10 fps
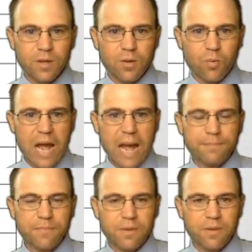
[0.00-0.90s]

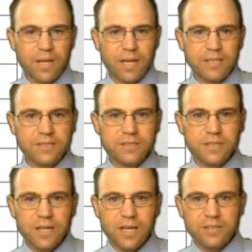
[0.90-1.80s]
wrapped these,
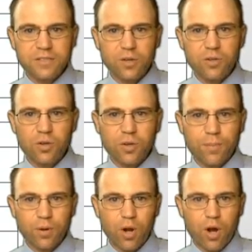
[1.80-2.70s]
so you could
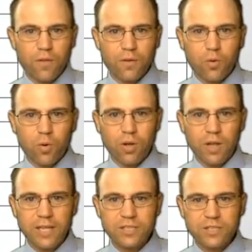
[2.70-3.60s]
put all the
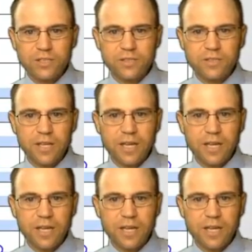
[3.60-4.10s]
correlations